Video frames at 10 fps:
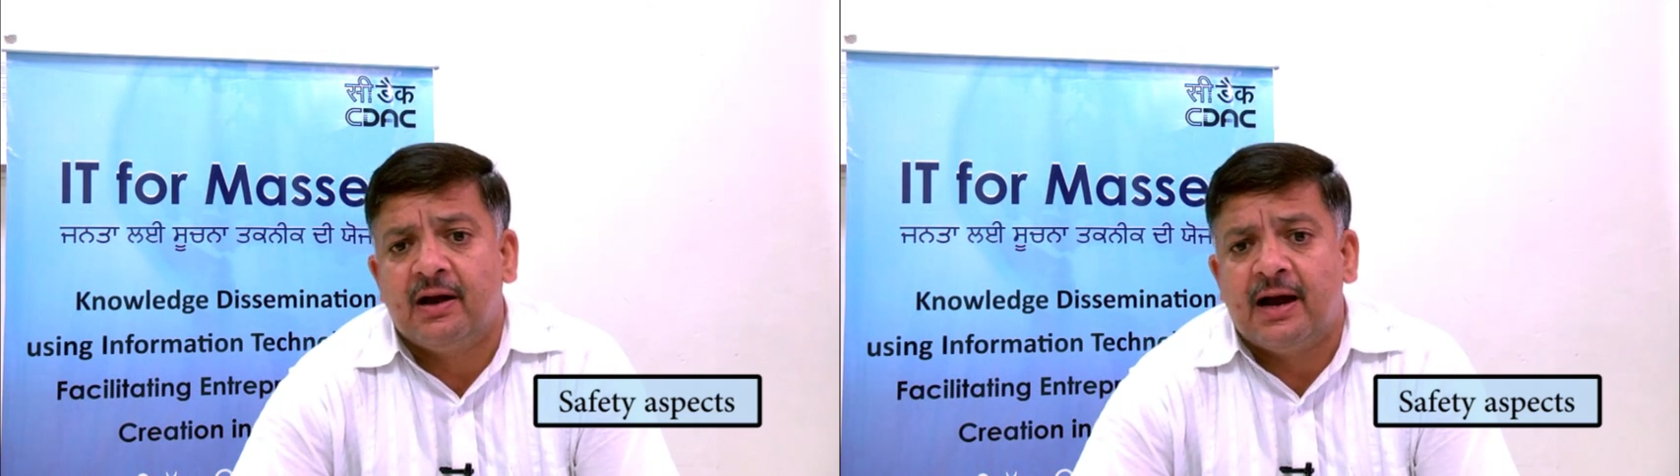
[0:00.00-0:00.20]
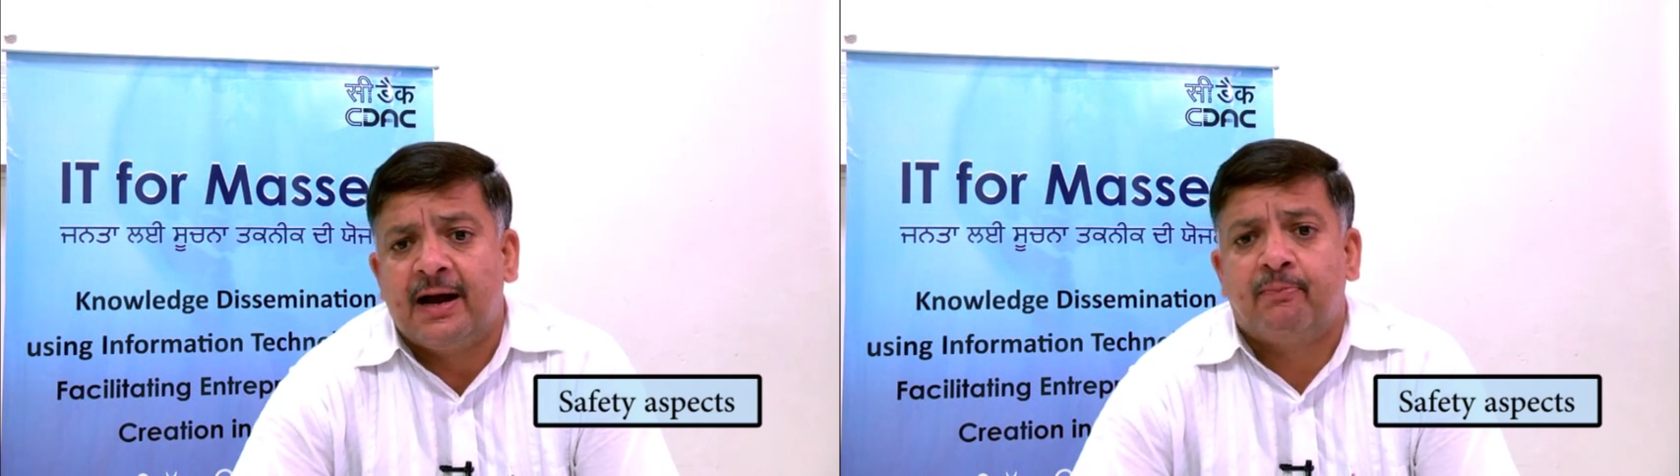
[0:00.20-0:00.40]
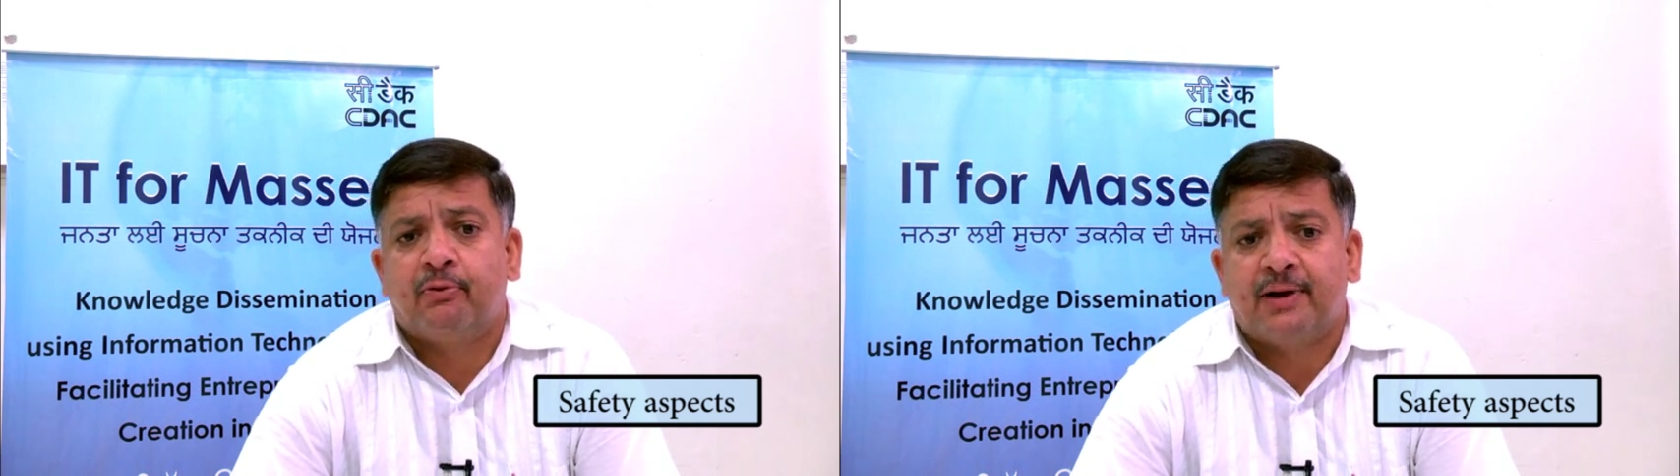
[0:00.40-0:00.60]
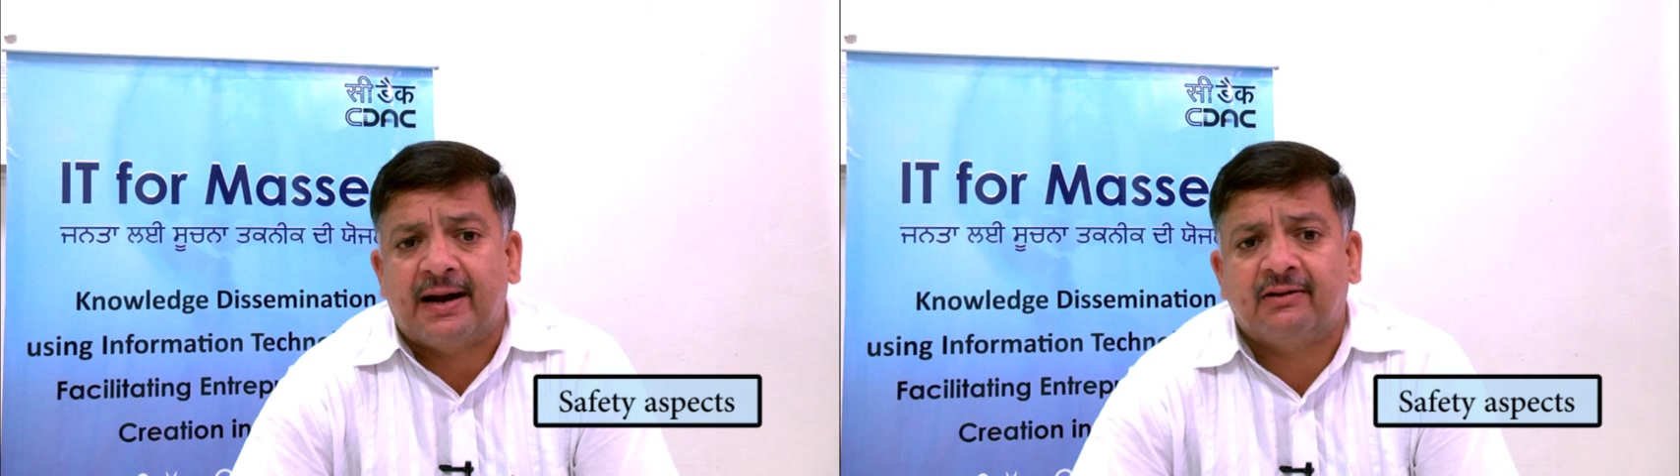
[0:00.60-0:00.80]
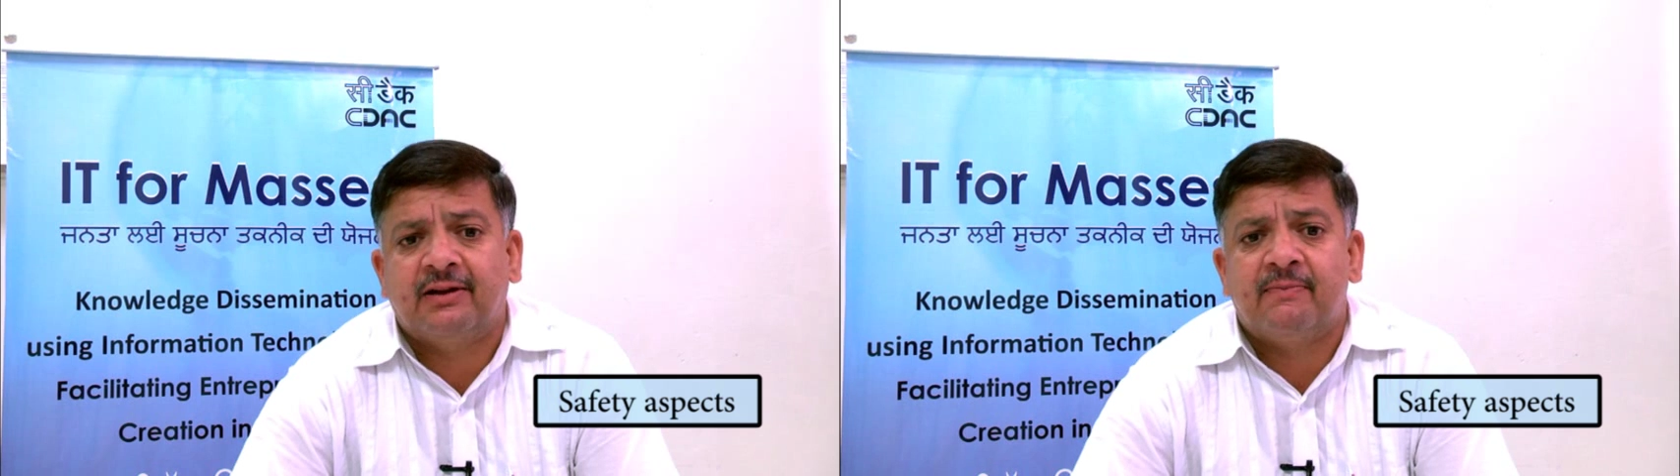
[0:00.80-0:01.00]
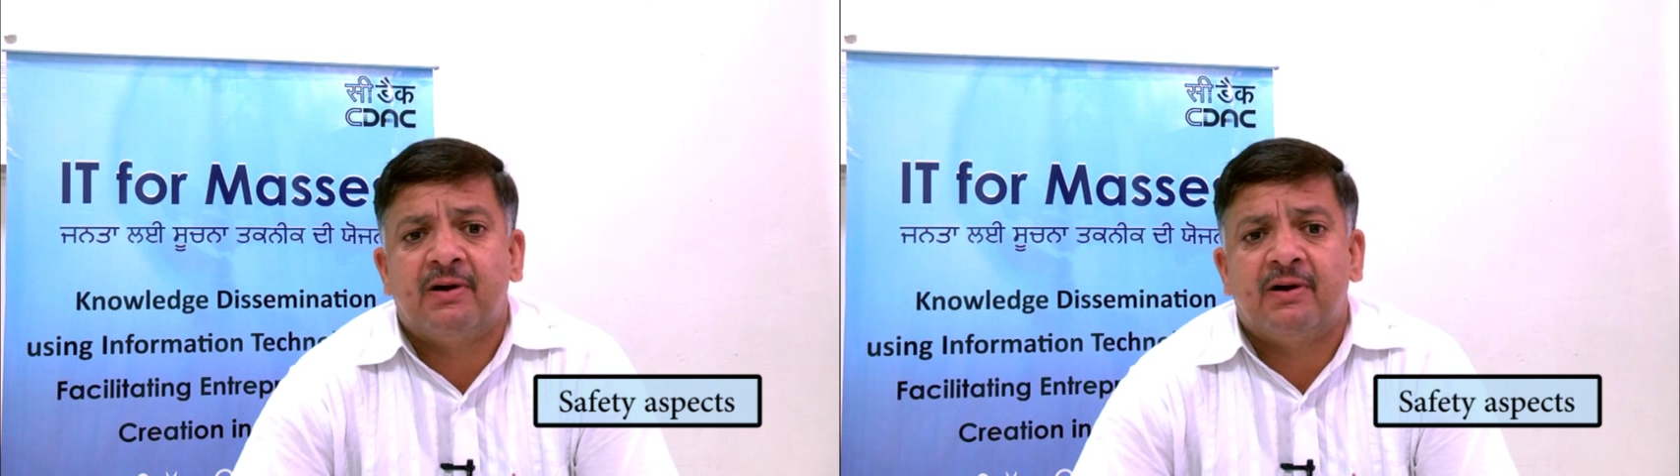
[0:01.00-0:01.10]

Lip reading: and protect them